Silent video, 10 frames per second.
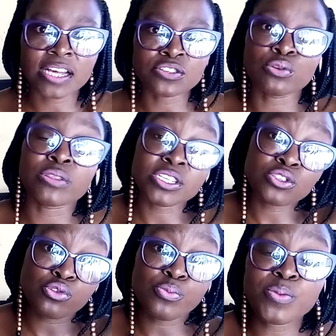So these
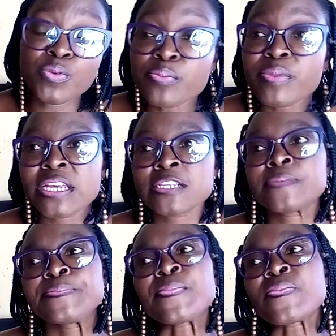two people meet,
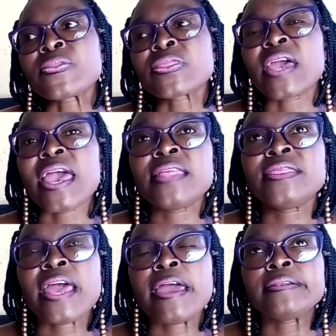and
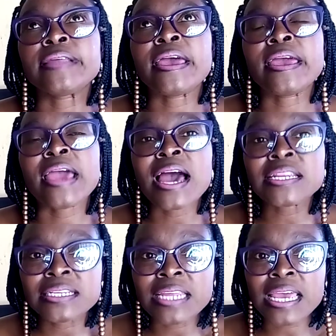then
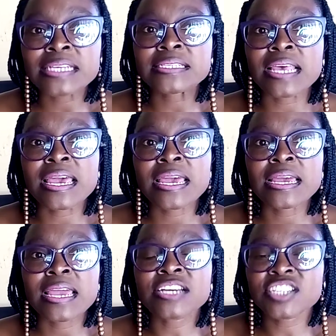Hardin has
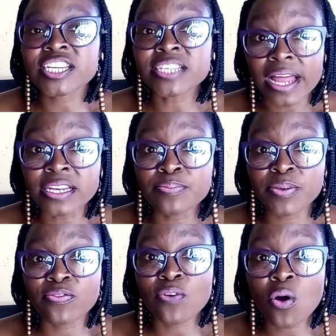actually done it
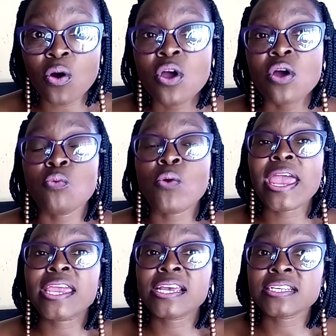before, where
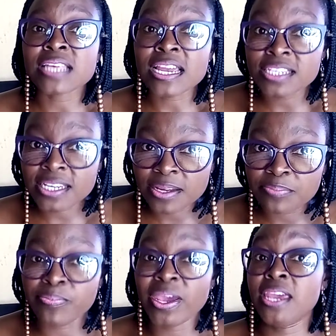he has actually
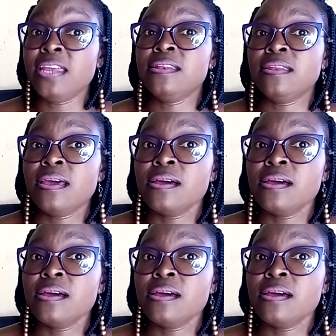been